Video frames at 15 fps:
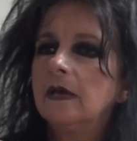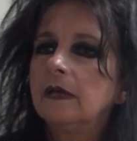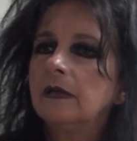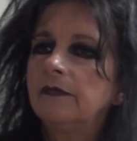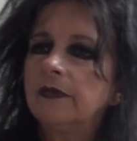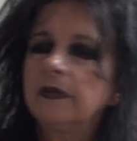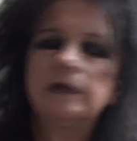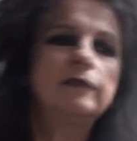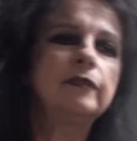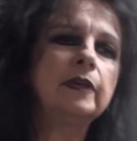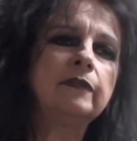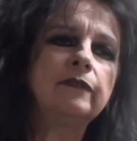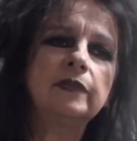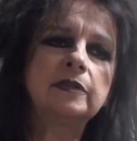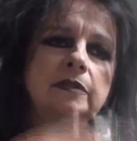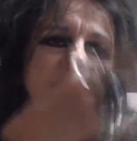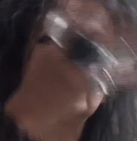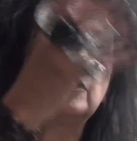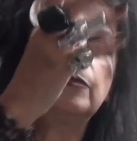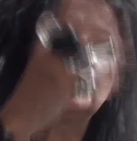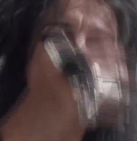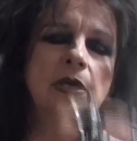If it's
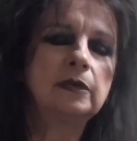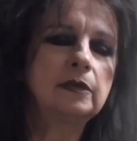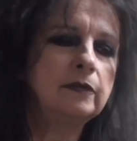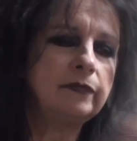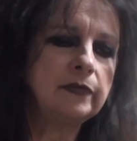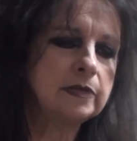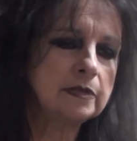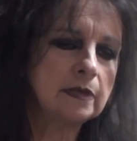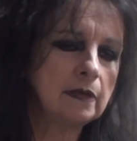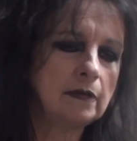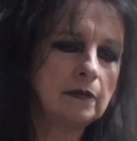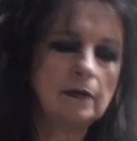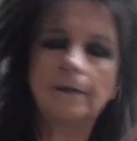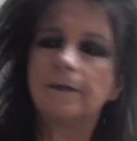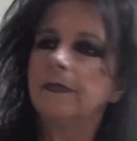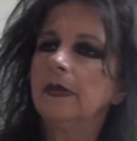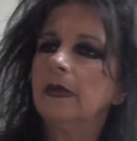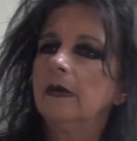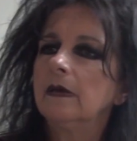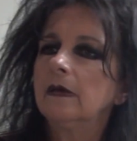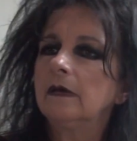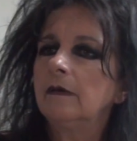an object, if it's a
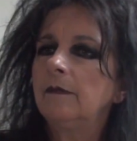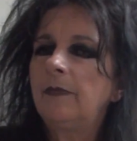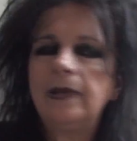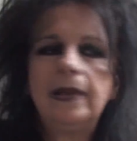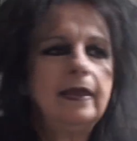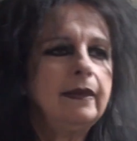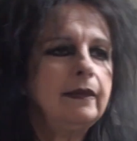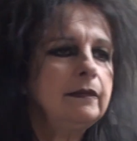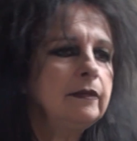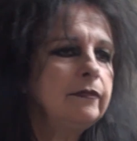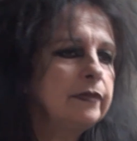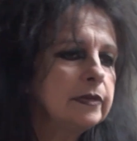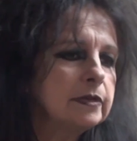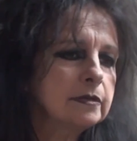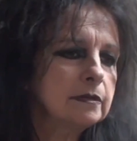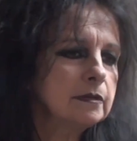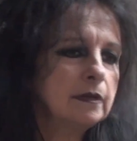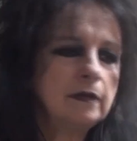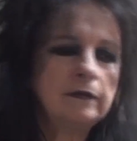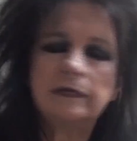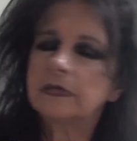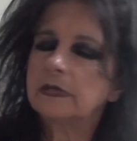plane, if it's
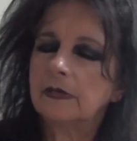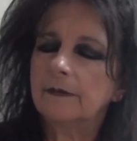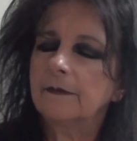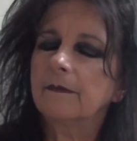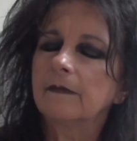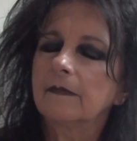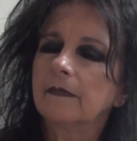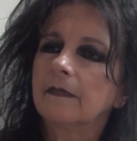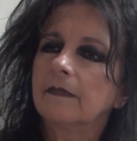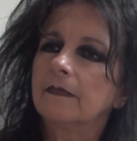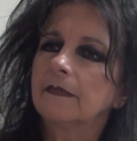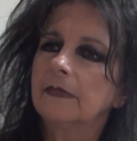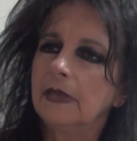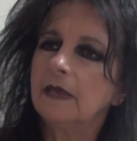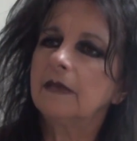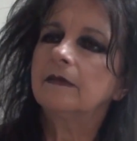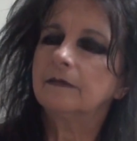everything. Yeah.